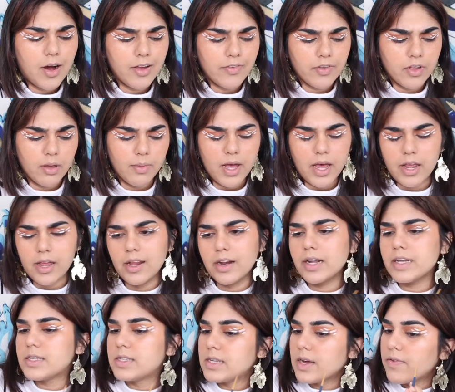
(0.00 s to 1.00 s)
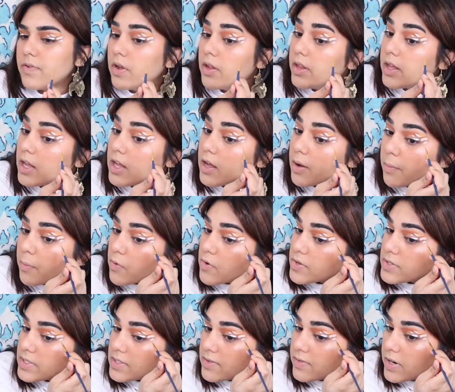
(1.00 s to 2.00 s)
I feel about it. It's definitely
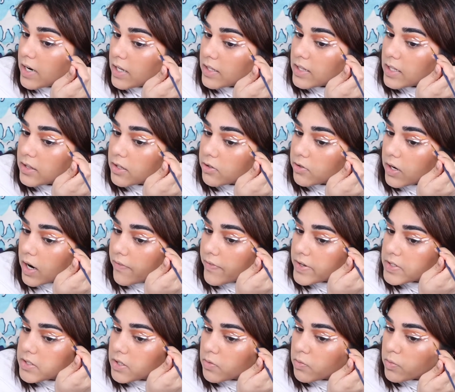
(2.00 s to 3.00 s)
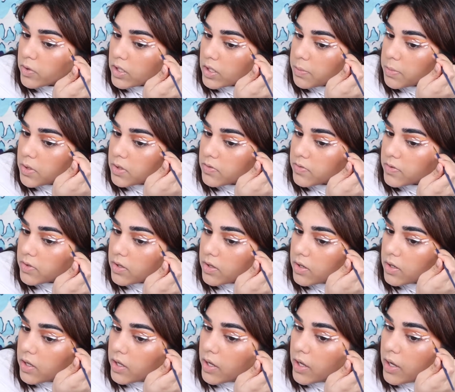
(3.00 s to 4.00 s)
immersive, and I think the graphics are really
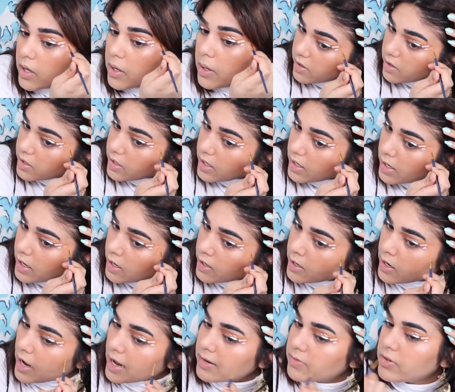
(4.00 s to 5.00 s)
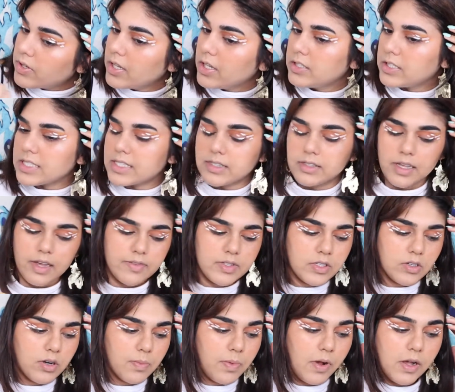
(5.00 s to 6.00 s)
beautiful. And I really just love
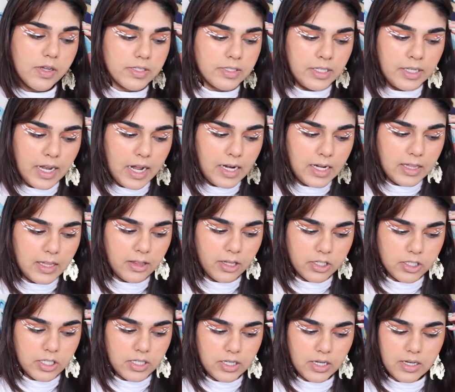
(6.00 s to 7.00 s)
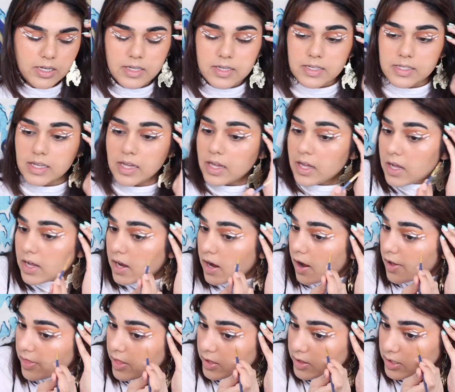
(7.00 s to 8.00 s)
Sarah Paulson and anything that she does.
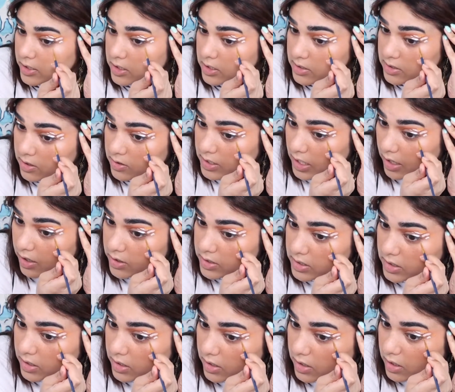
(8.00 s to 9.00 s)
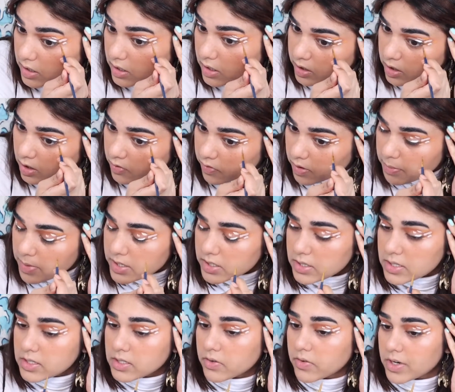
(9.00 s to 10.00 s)
I think that she's so talented. I don't know if I
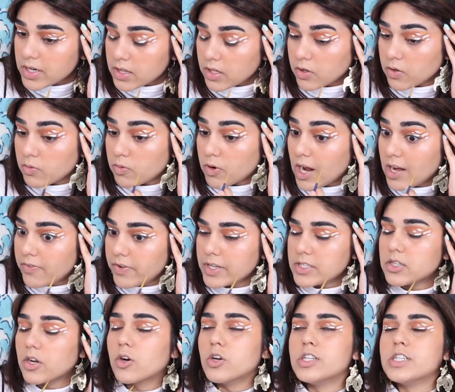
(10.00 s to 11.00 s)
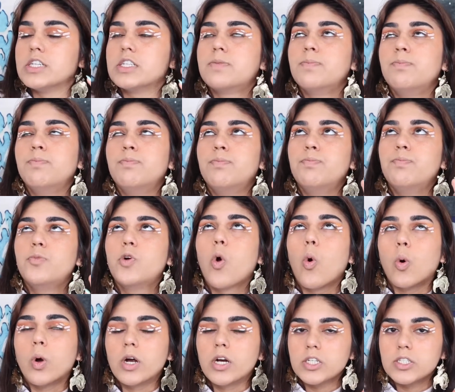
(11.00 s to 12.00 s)
mentioned this already. The graphics are just
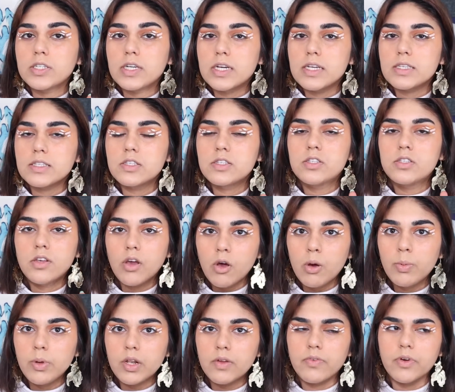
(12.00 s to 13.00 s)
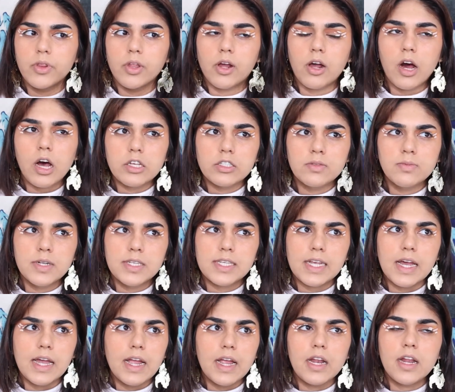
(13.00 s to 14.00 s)
gorgeous, so beautiful. The costume
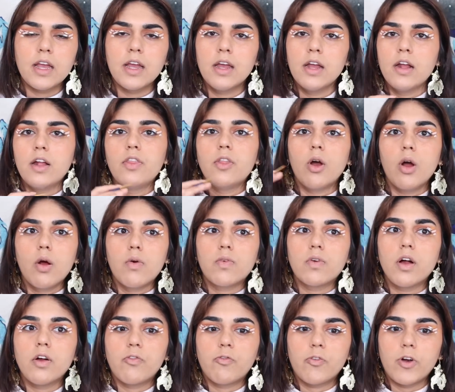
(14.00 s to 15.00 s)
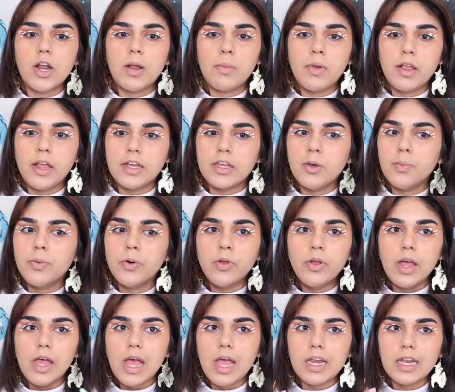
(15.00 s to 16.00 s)
design, the overall framing, like you
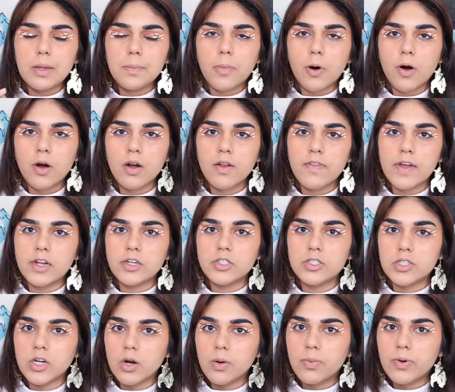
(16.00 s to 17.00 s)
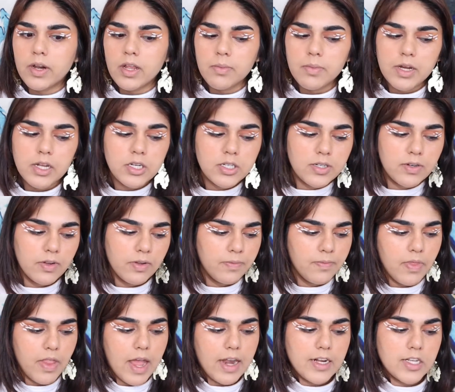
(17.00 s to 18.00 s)
pull any part of that show pretty much,
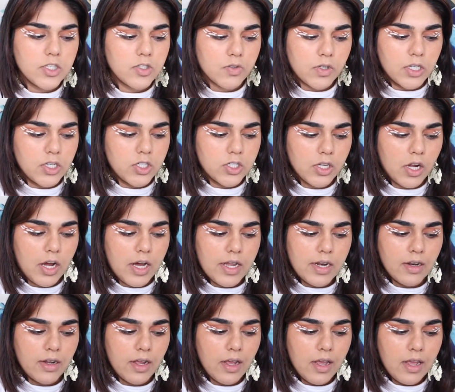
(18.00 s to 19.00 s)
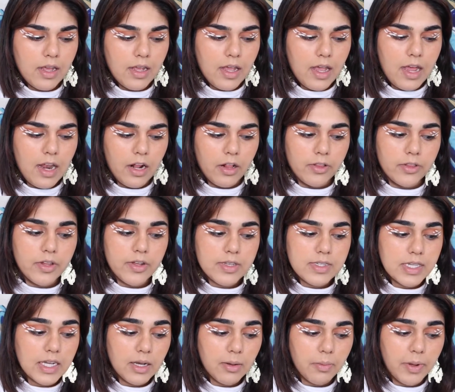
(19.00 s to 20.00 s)
any screenshot, and it
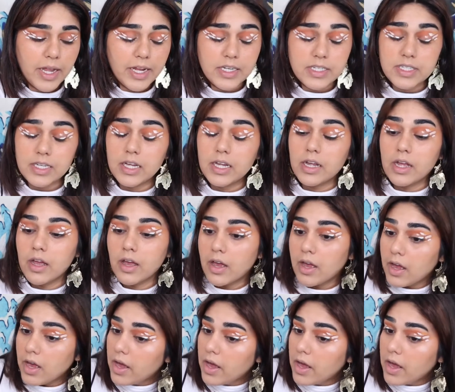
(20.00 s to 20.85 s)
looks like a painting.